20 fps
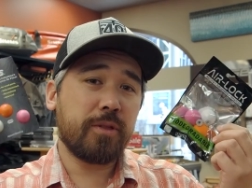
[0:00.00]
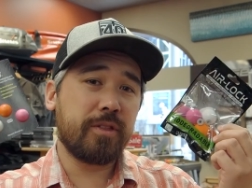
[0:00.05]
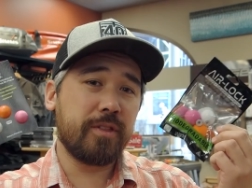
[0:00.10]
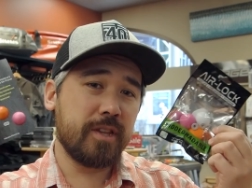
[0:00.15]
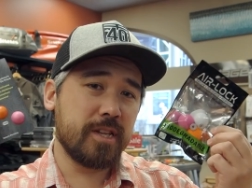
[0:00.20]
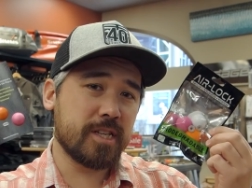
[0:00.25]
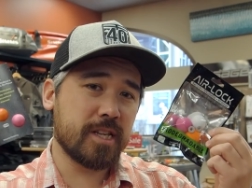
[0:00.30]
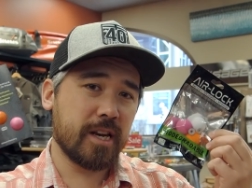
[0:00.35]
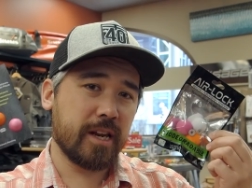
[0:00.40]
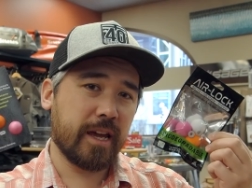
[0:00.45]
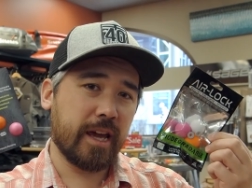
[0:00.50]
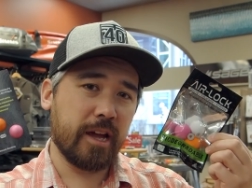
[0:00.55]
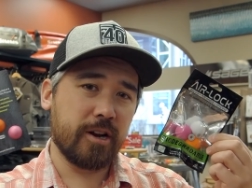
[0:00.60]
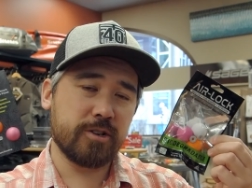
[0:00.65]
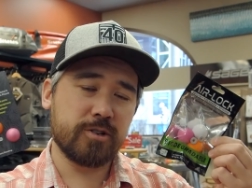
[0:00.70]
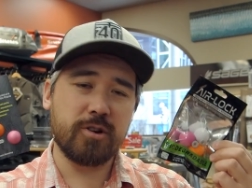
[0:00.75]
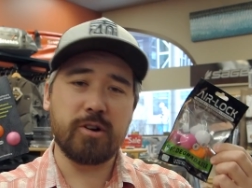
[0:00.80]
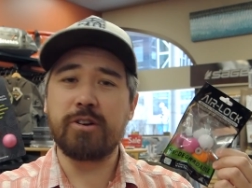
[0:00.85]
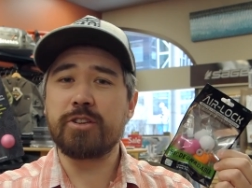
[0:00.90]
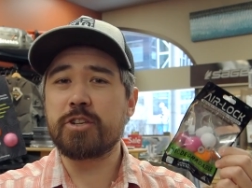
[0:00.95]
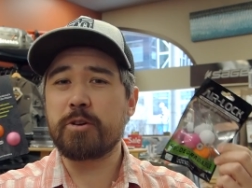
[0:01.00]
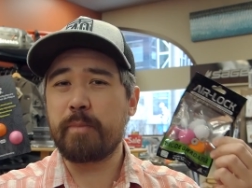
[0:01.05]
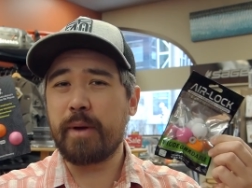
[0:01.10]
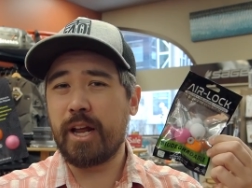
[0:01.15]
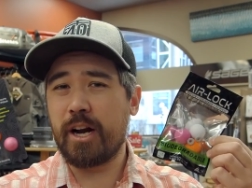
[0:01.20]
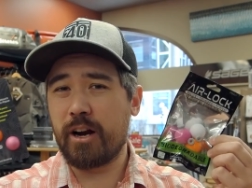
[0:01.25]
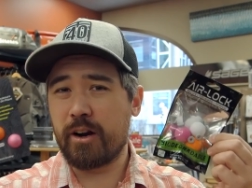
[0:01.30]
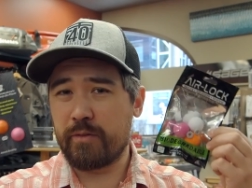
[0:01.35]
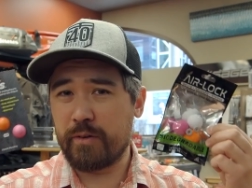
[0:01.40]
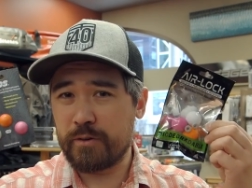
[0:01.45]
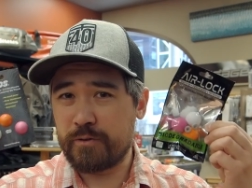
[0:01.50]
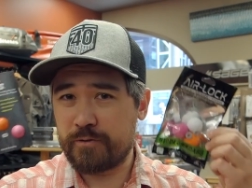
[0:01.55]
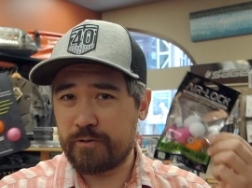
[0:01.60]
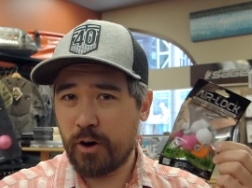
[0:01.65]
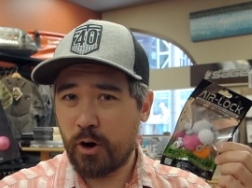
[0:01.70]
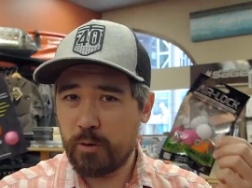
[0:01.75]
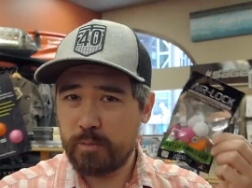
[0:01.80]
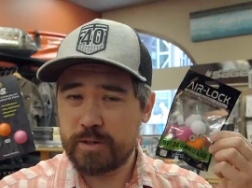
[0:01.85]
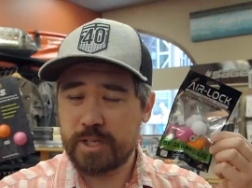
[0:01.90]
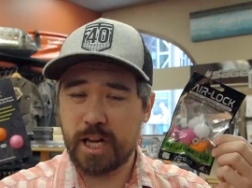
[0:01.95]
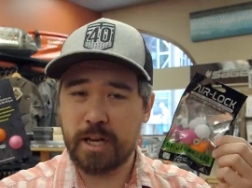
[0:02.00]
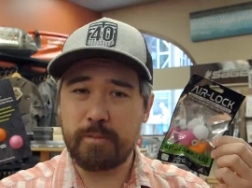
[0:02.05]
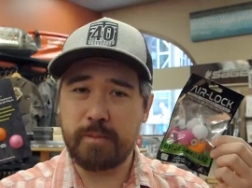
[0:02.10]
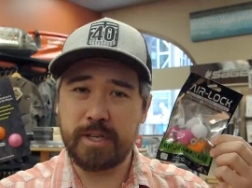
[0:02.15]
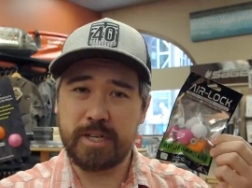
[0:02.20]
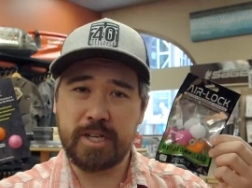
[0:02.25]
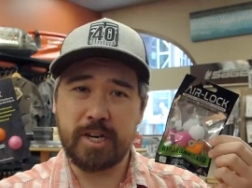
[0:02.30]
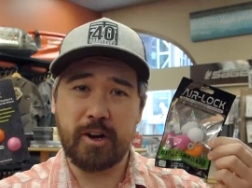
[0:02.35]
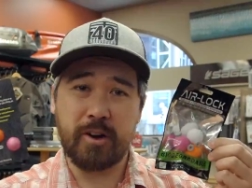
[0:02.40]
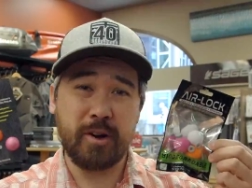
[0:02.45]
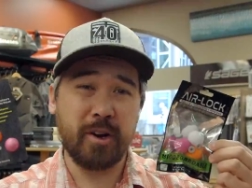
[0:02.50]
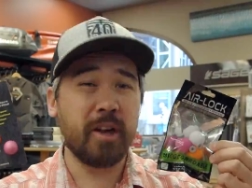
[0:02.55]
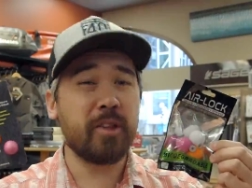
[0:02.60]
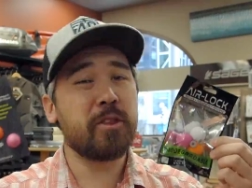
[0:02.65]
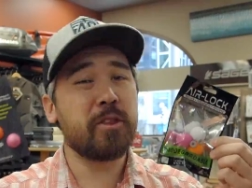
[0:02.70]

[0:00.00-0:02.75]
of these indicators are also made out of a foam type material, and